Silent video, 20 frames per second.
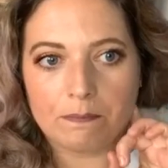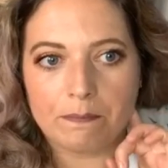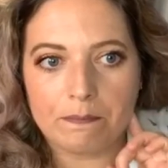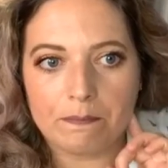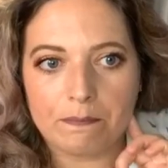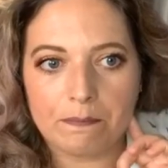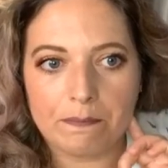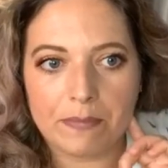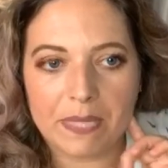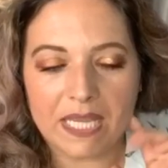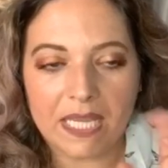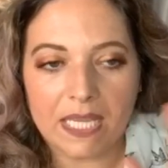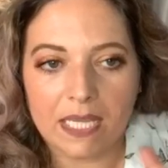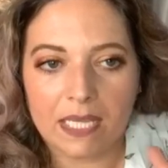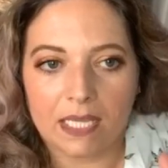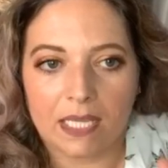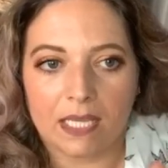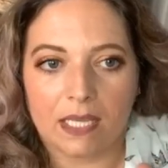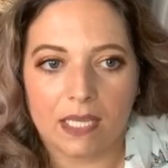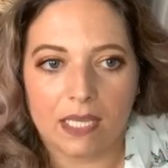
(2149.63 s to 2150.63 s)

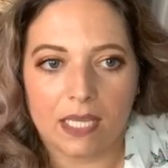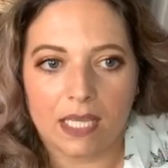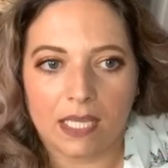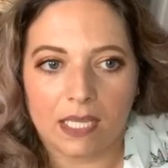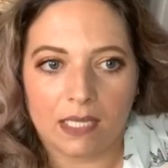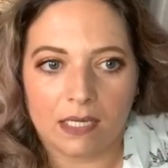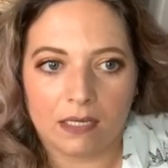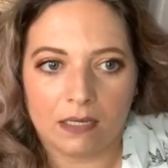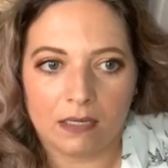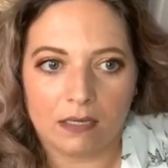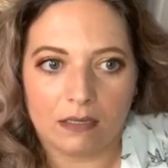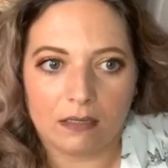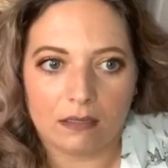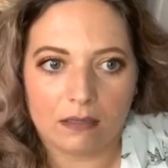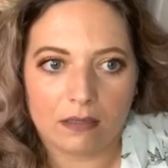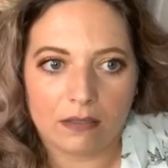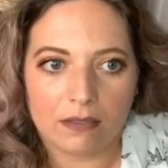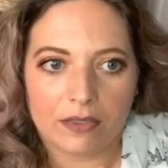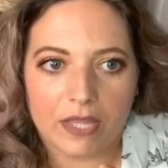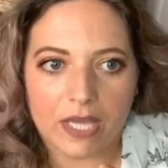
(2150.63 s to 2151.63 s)
being in
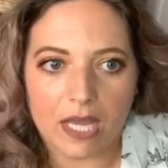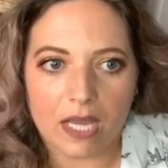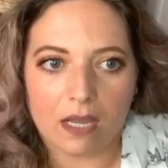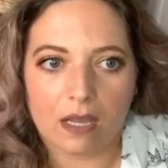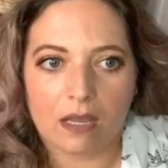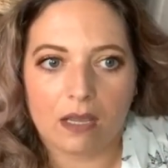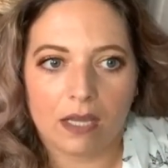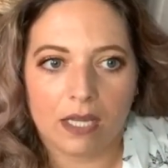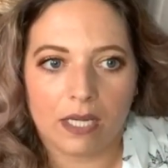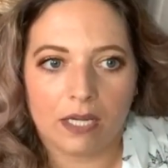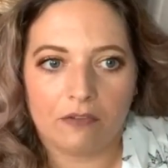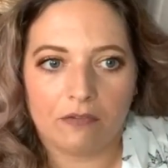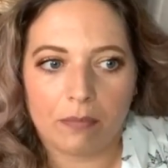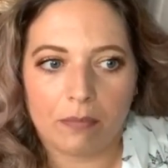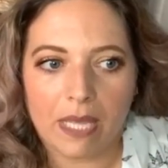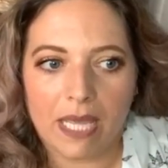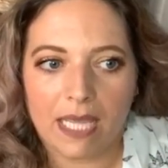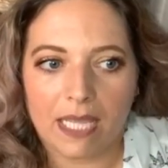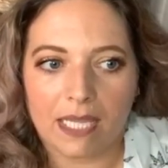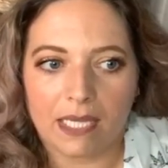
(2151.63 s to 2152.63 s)
that kind of
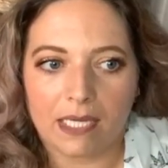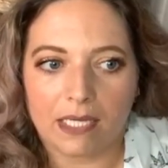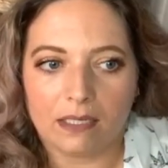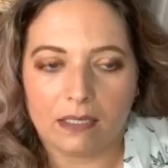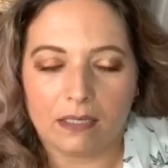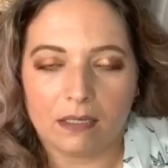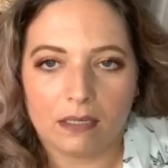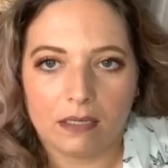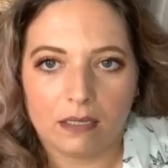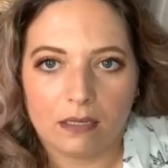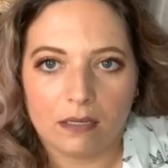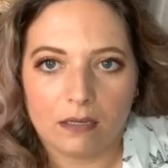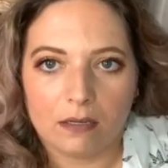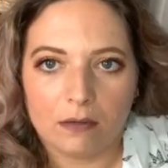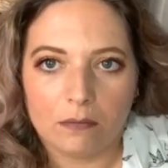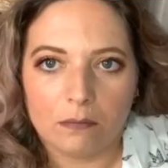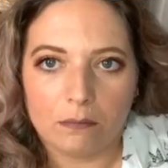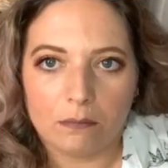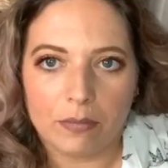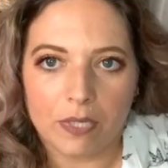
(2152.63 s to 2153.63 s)
pain,
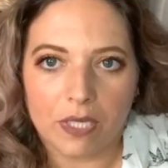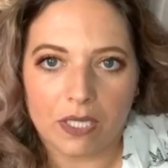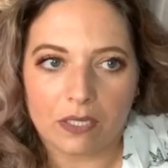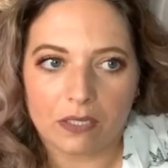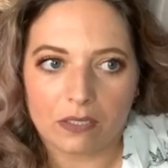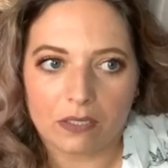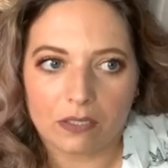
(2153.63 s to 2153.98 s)
but